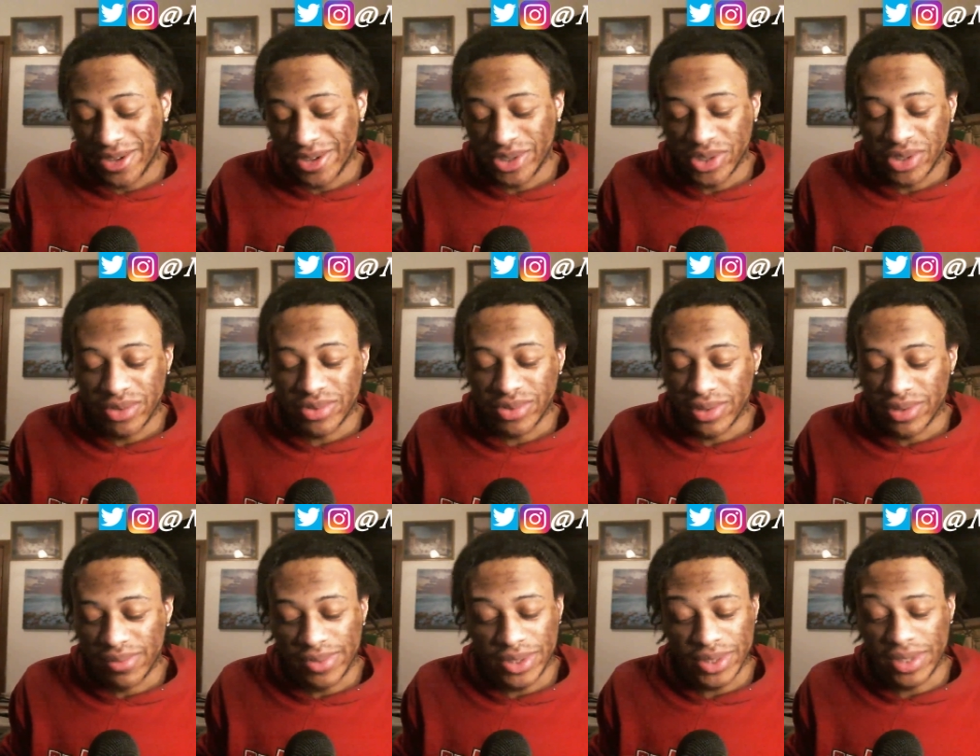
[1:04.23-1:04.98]
show
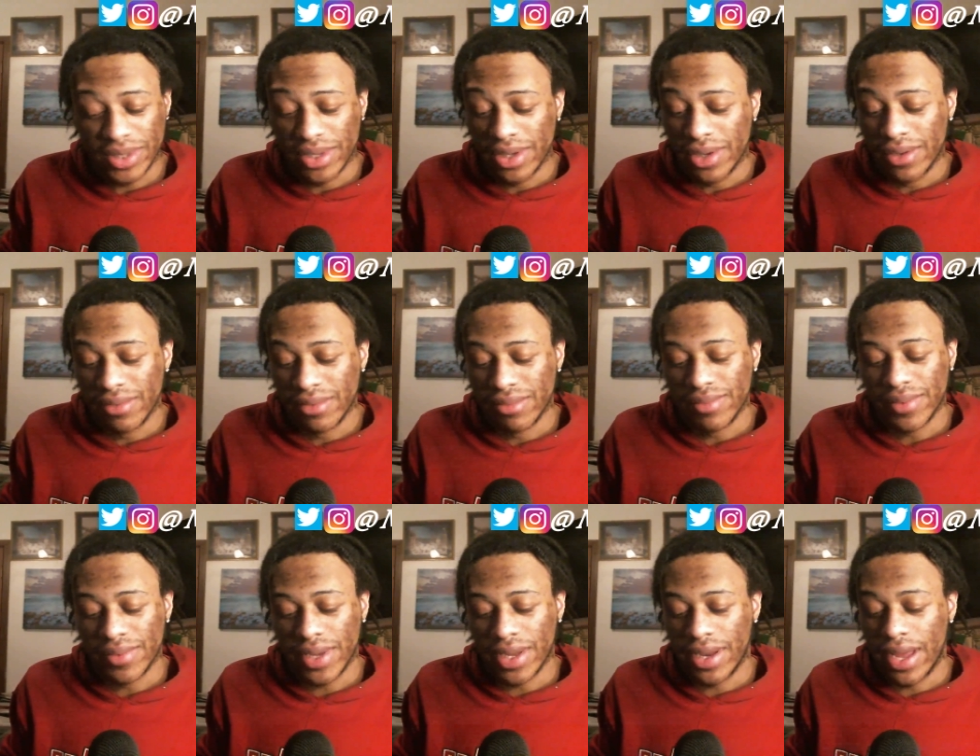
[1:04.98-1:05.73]
so much love.
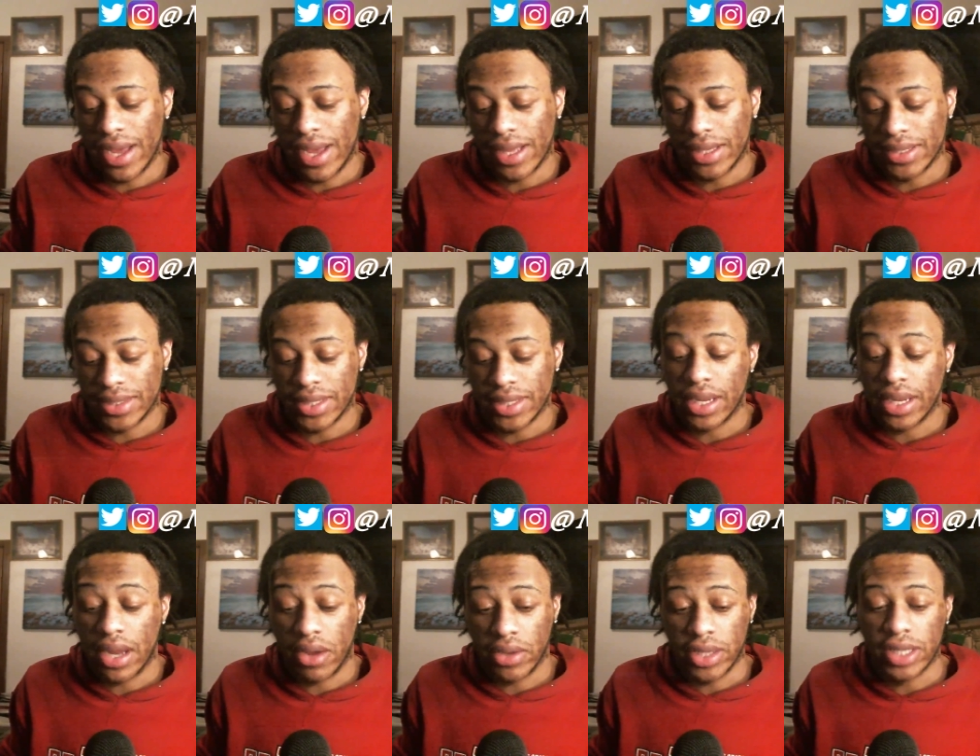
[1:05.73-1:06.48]
And I'll
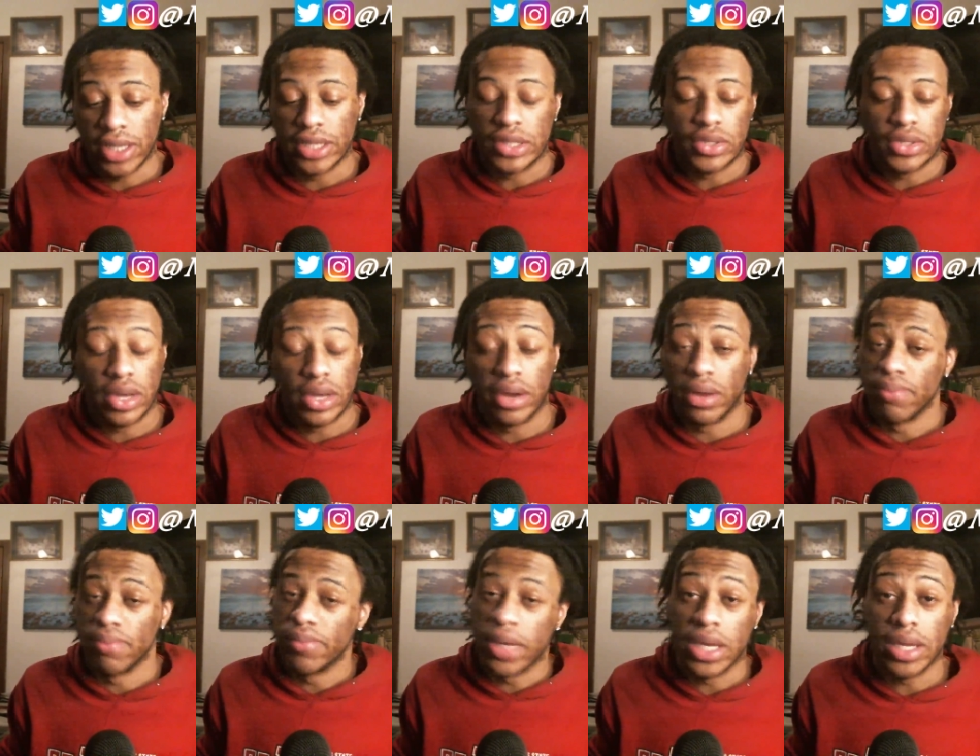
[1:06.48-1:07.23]
get to y'all
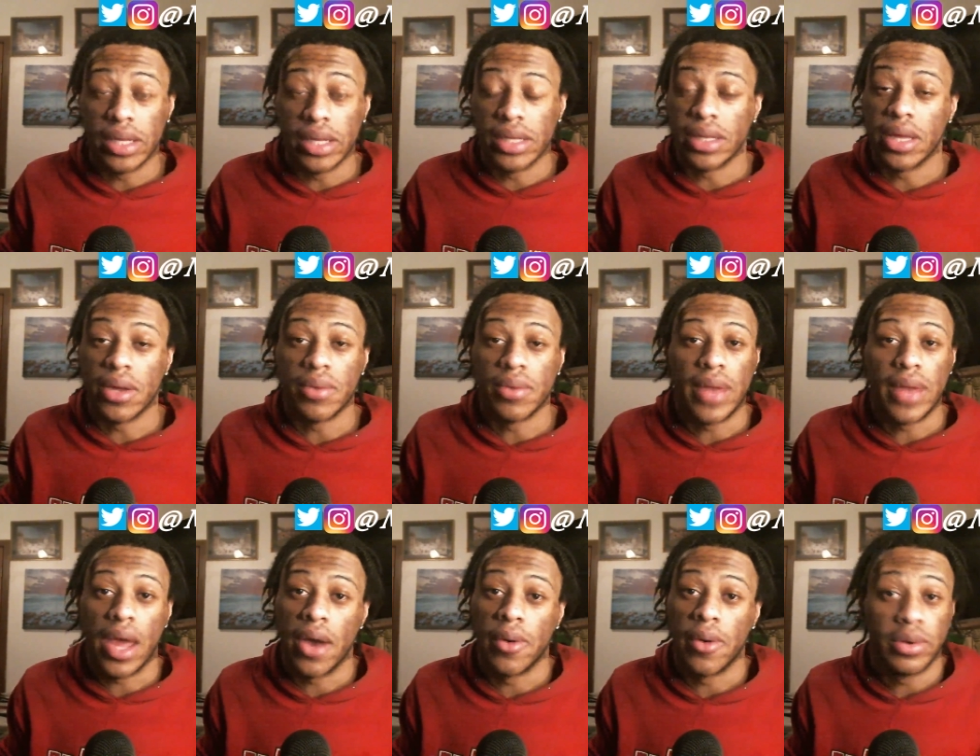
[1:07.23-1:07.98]
immediately.
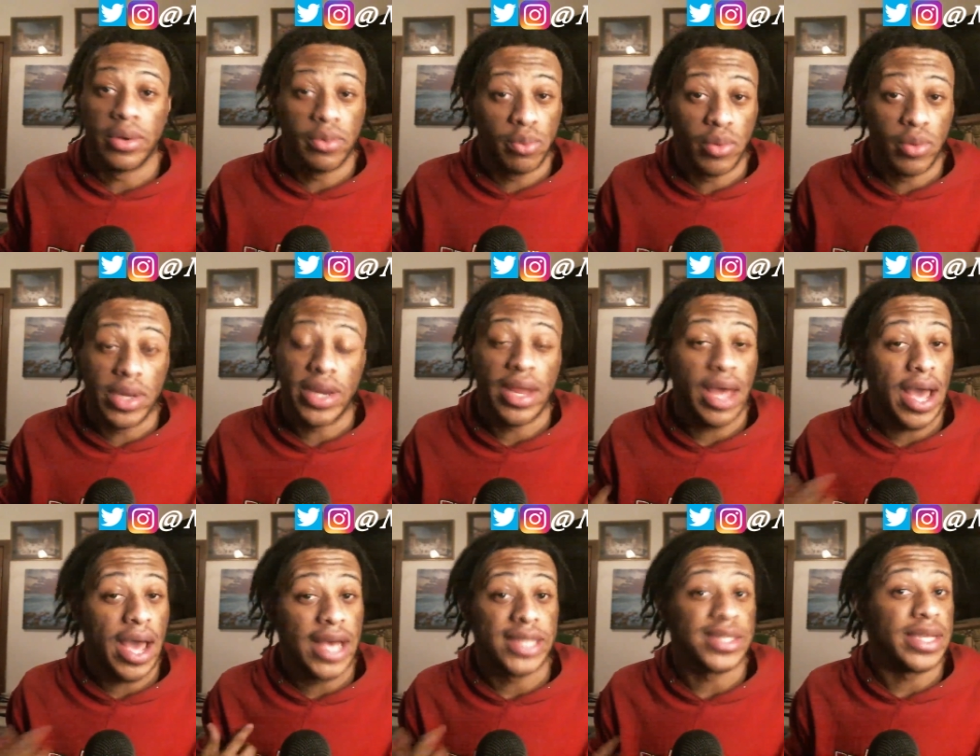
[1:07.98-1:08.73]
Now, when
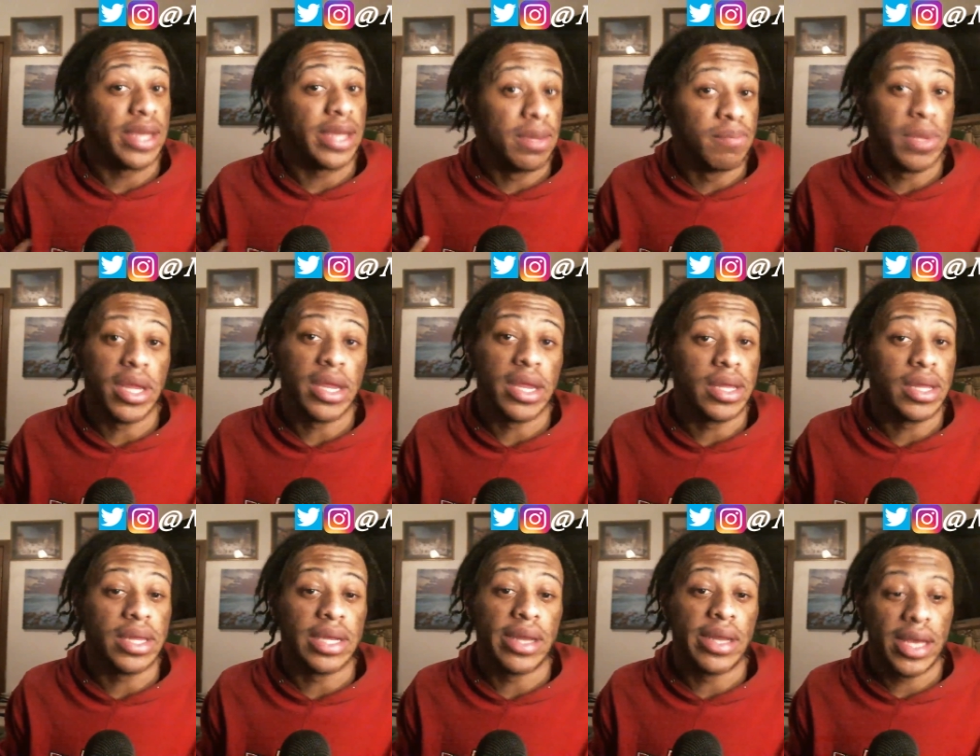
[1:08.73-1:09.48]
I say
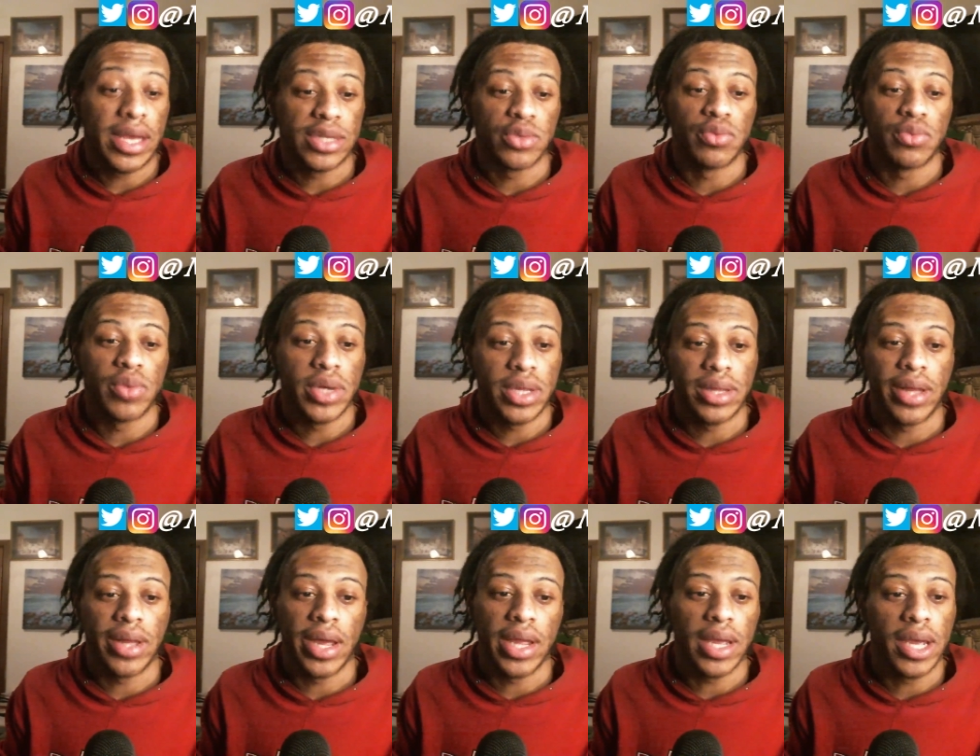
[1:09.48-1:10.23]
immediately, that's when,
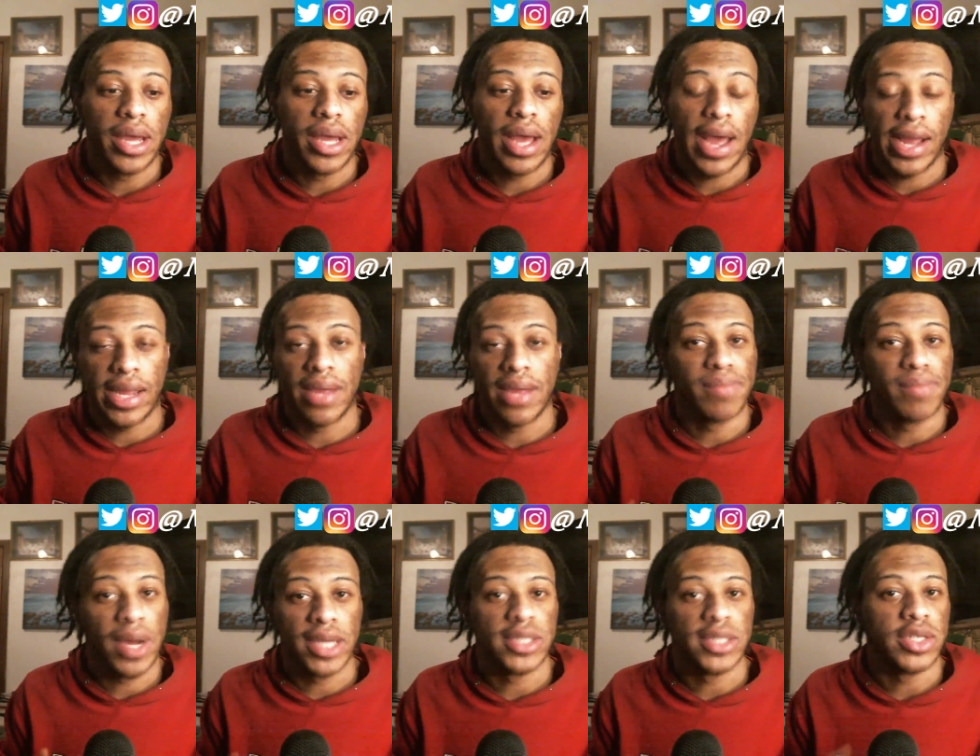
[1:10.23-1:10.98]
like, I get
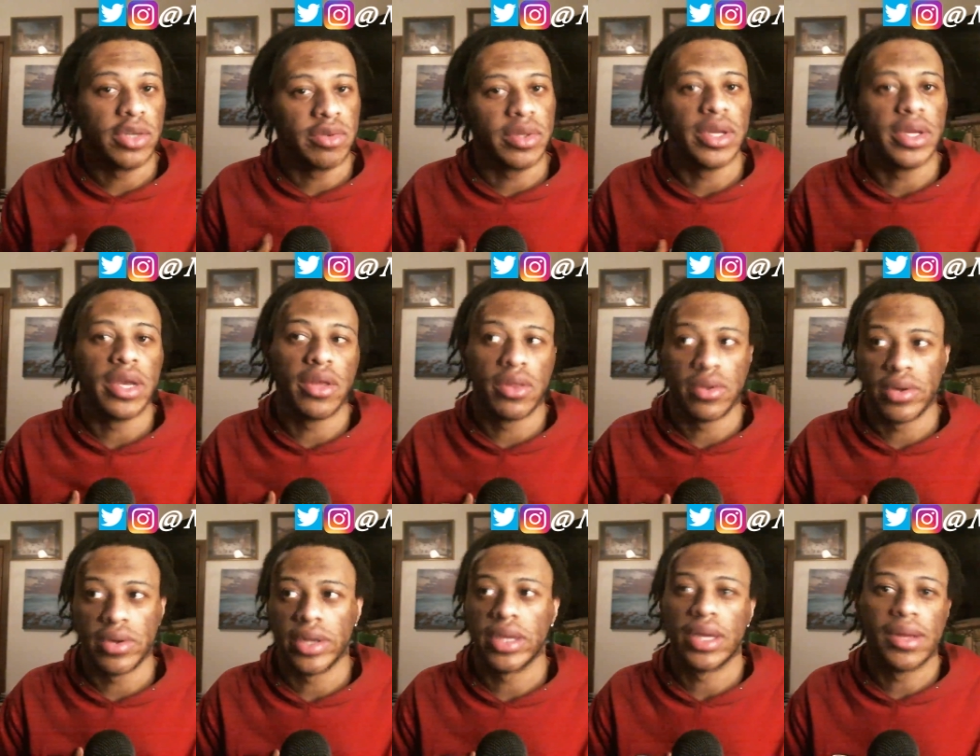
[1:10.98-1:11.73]
myself
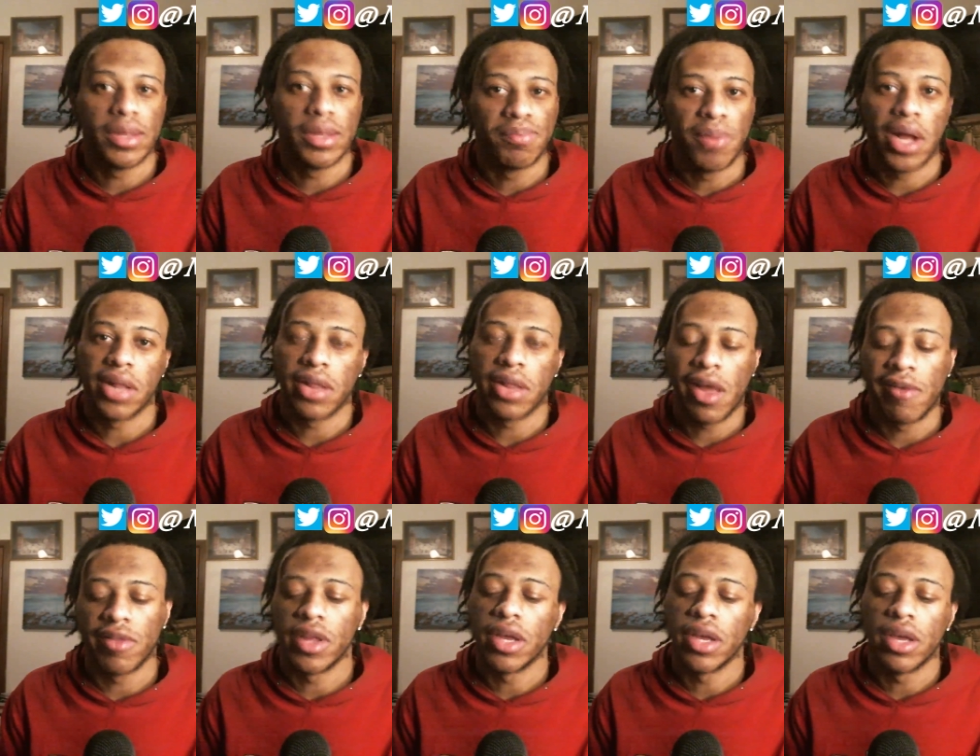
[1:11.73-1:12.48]
together and get my
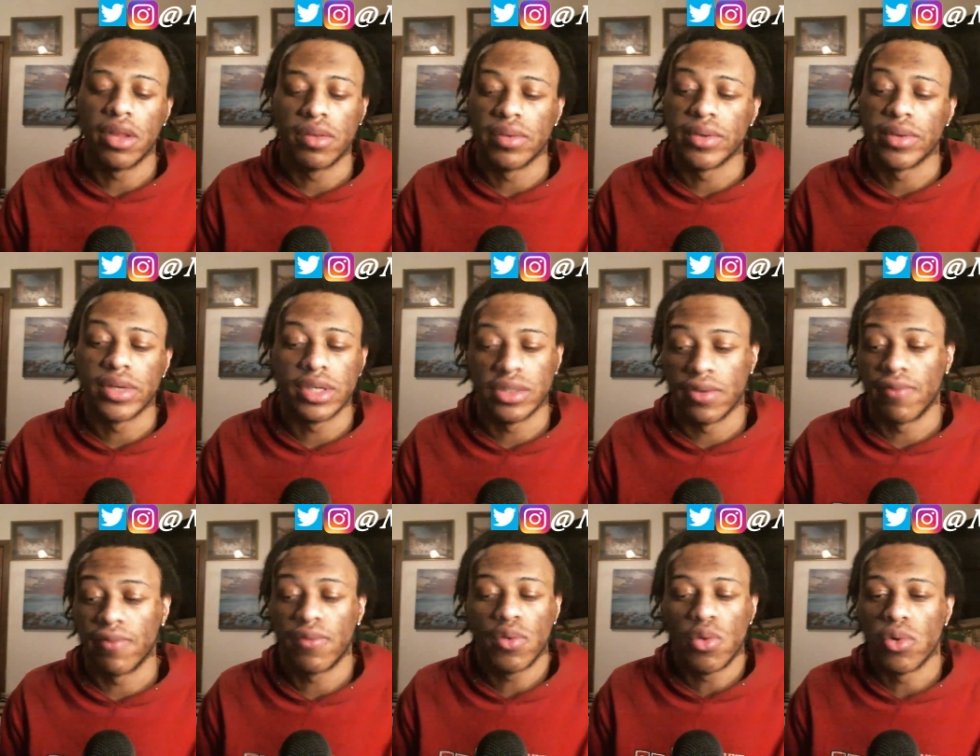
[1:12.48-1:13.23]
life together. Because,
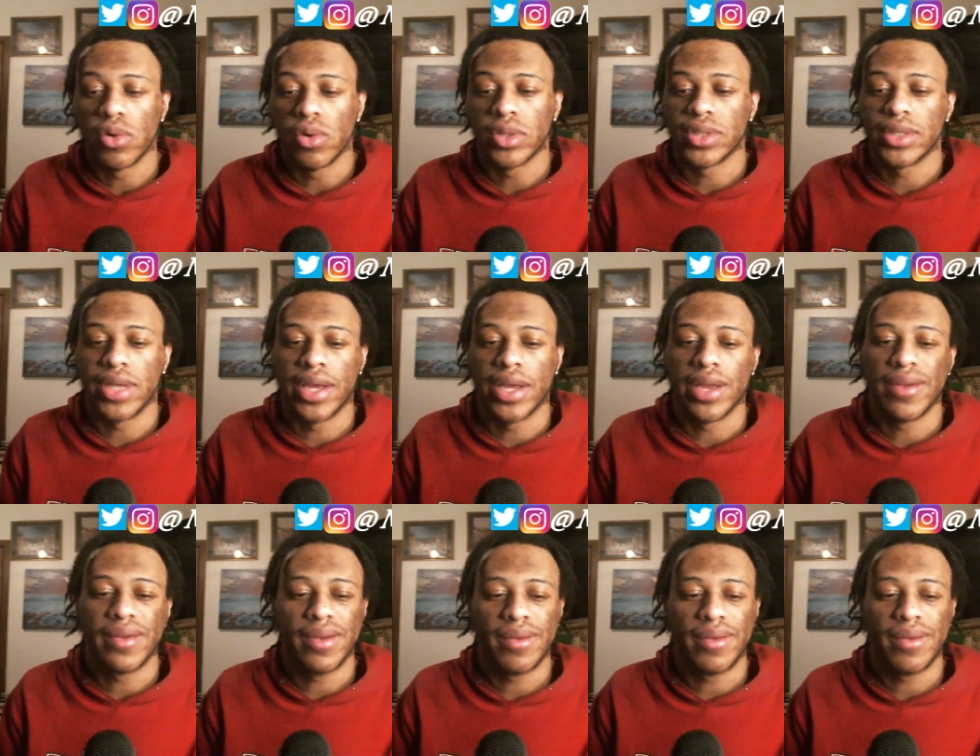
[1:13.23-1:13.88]
of course, like,